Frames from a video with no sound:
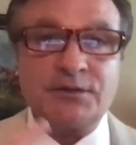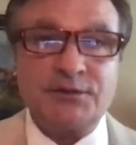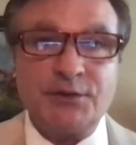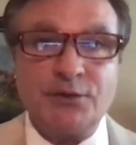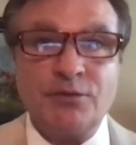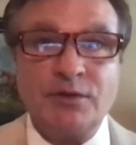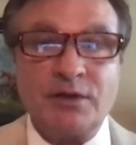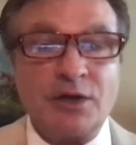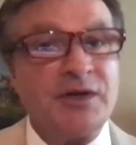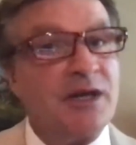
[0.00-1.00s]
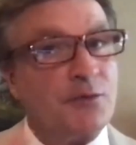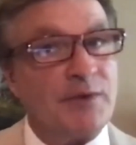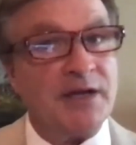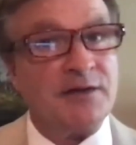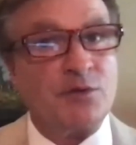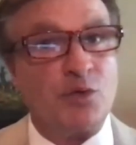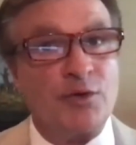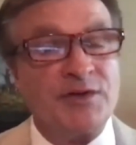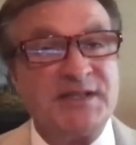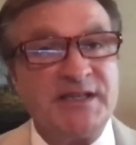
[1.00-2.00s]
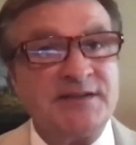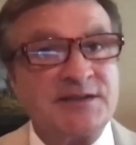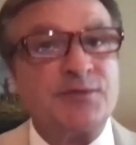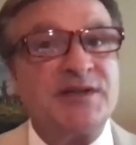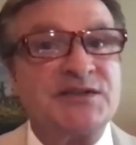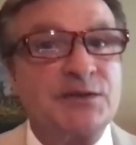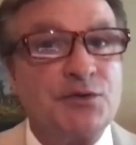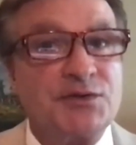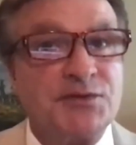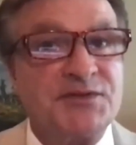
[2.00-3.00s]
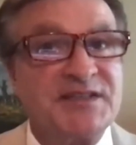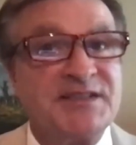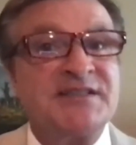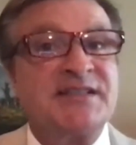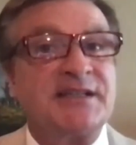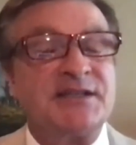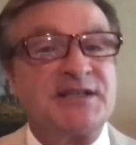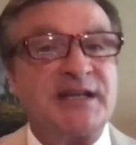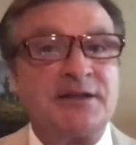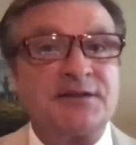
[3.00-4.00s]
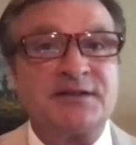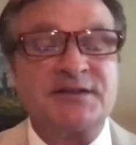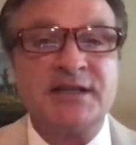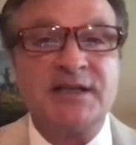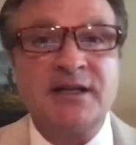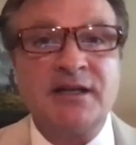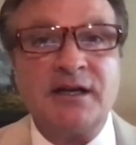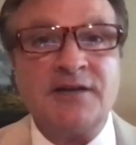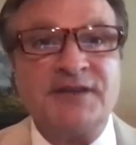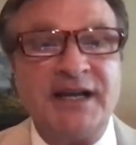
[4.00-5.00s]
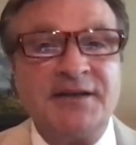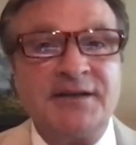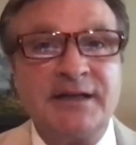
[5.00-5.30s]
two, another round of quarantines, three, social distancing and the challenges of that.